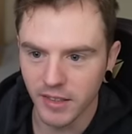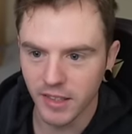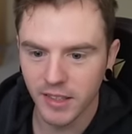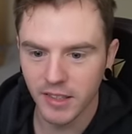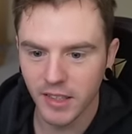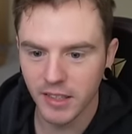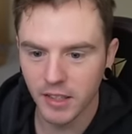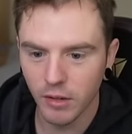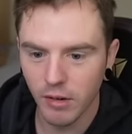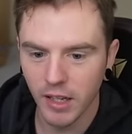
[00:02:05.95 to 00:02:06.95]
This is
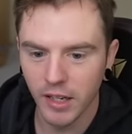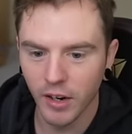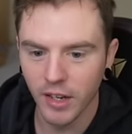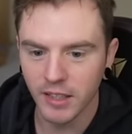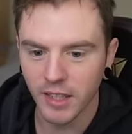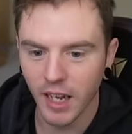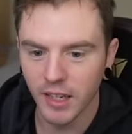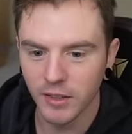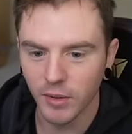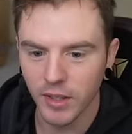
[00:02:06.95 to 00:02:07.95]
a really annoying
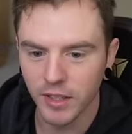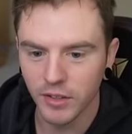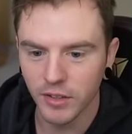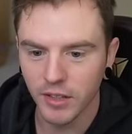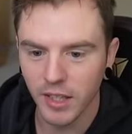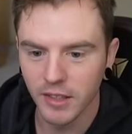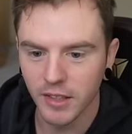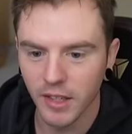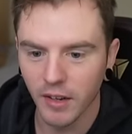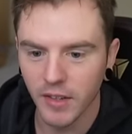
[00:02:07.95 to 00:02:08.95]
size where he could just
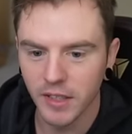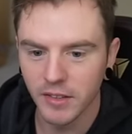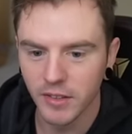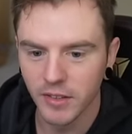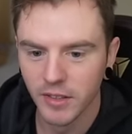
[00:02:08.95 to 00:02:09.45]
easily have aces.